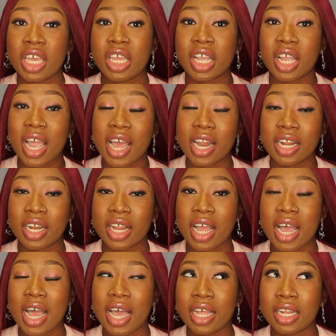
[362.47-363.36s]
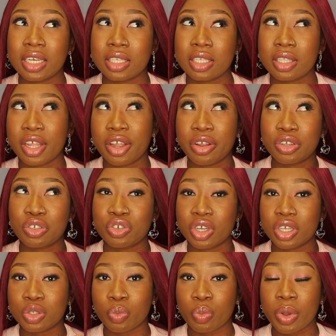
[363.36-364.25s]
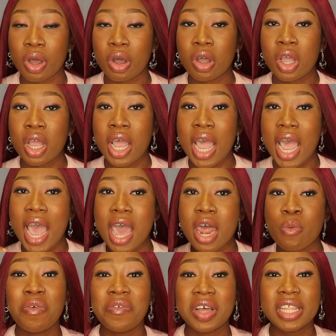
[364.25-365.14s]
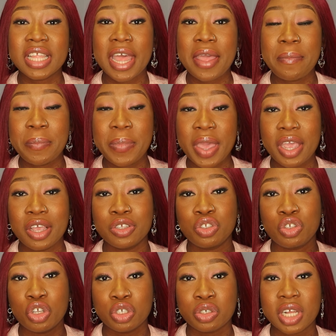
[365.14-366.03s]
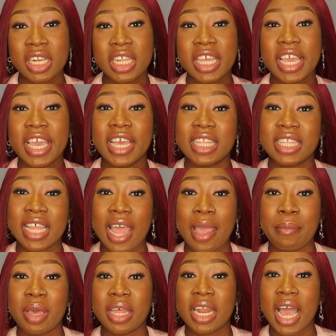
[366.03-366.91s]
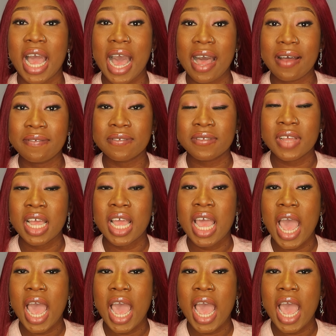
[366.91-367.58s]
in Canada and territory as well and overtime pay is usually a time and a half